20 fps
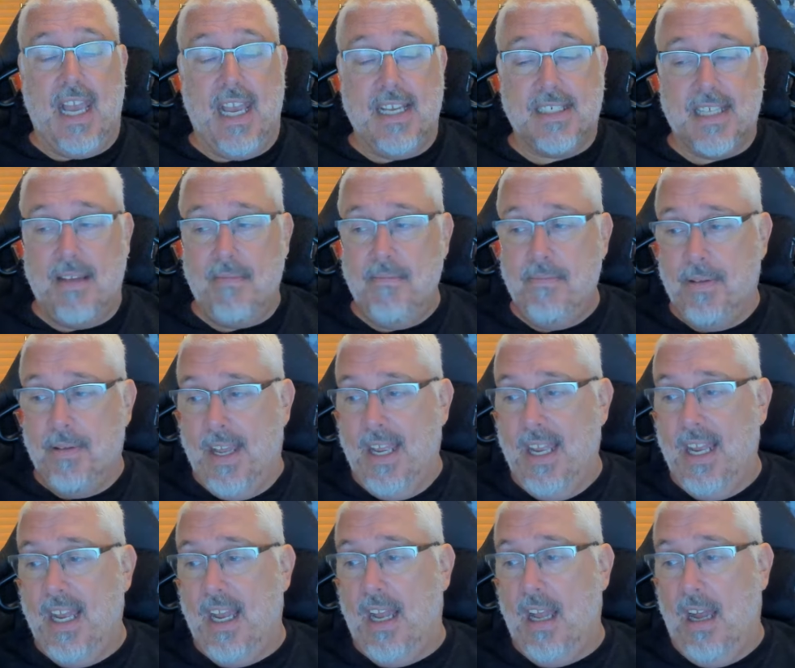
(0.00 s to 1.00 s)

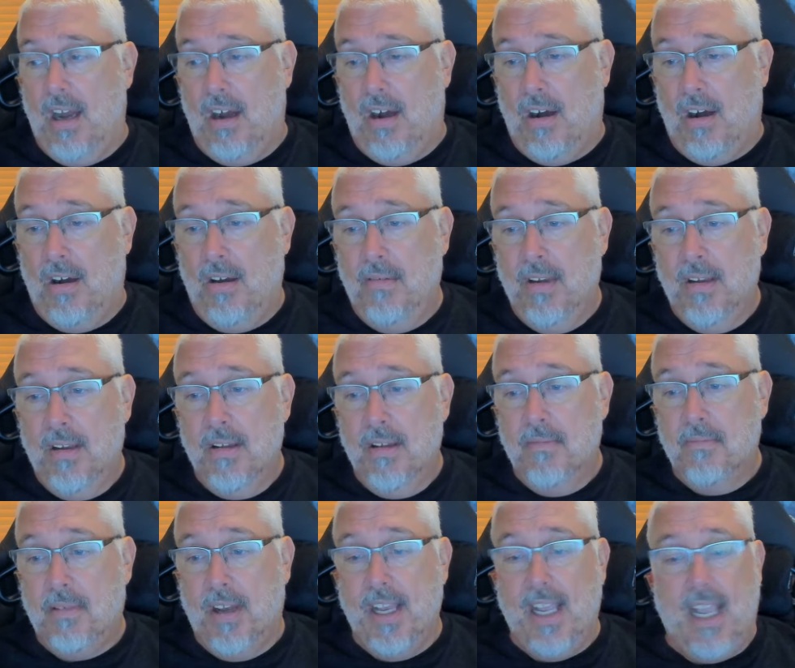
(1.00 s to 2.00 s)
SNP are,
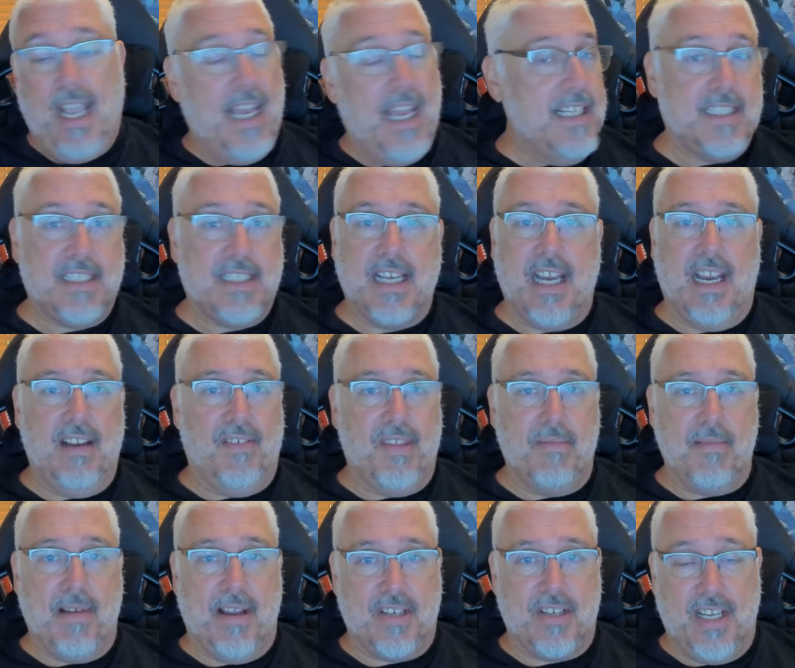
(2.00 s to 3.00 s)
by any scale of the
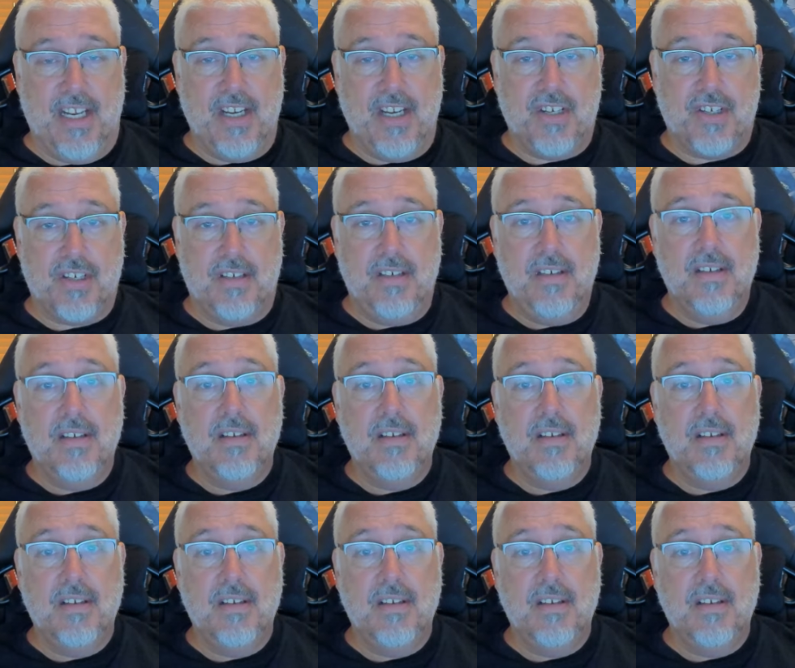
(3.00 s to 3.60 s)
imagination,